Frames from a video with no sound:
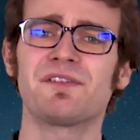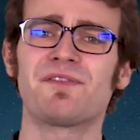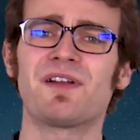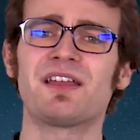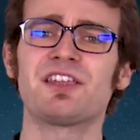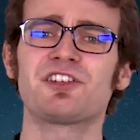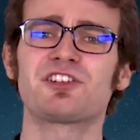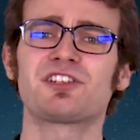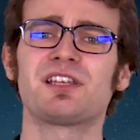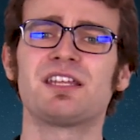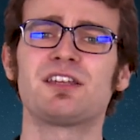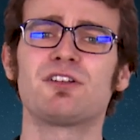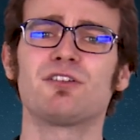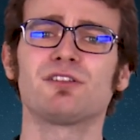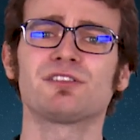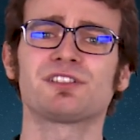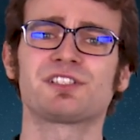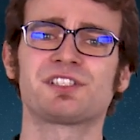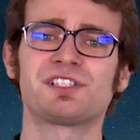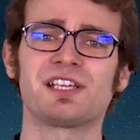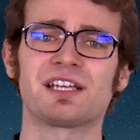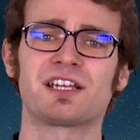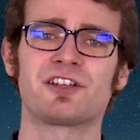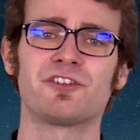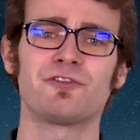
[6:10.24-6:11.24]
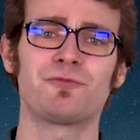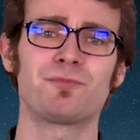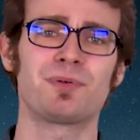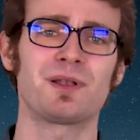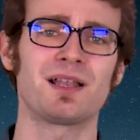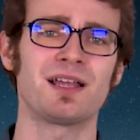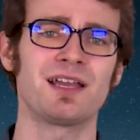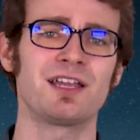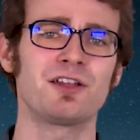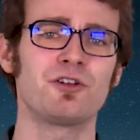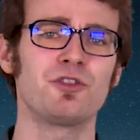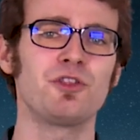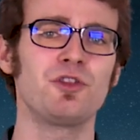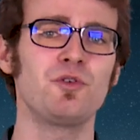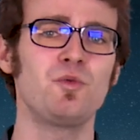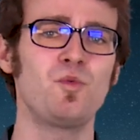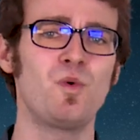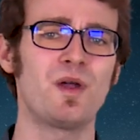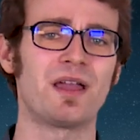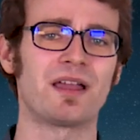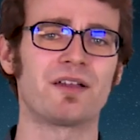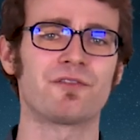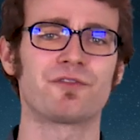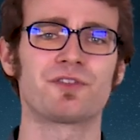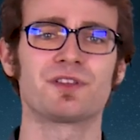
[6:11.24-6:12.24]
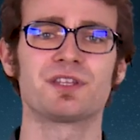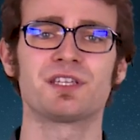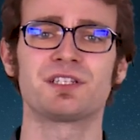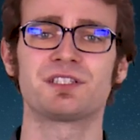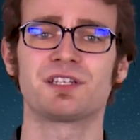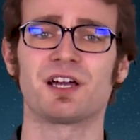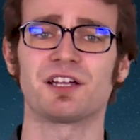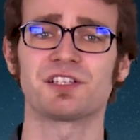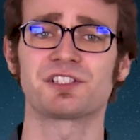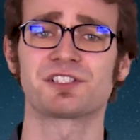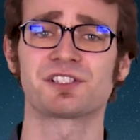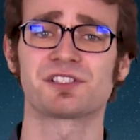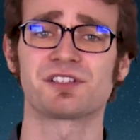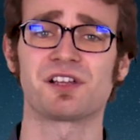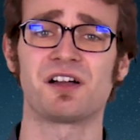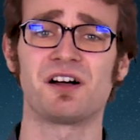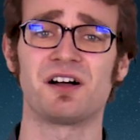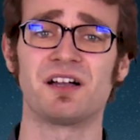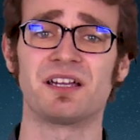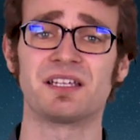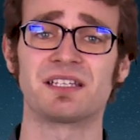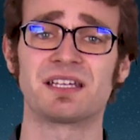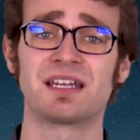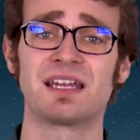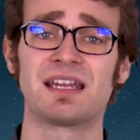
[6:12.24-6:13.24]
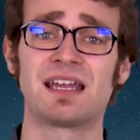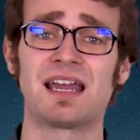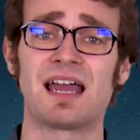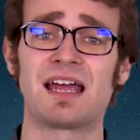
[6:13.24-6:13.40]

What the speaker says: eventually got sick of playing on the wing for the Dutch side